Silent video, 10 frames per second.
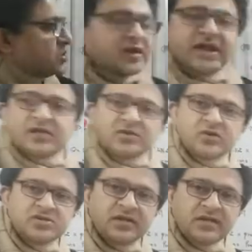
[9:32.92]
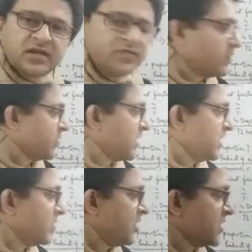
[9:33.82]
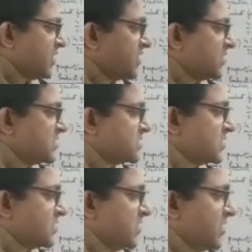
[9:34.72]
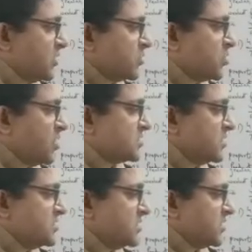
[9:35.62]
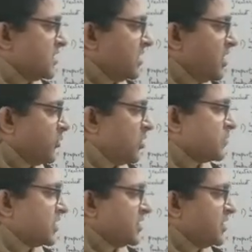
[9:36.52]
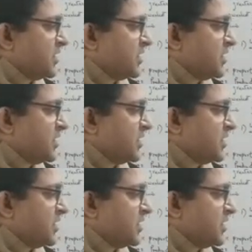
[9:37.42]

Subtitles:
you get this question in this form. This is 2 dots is A upon B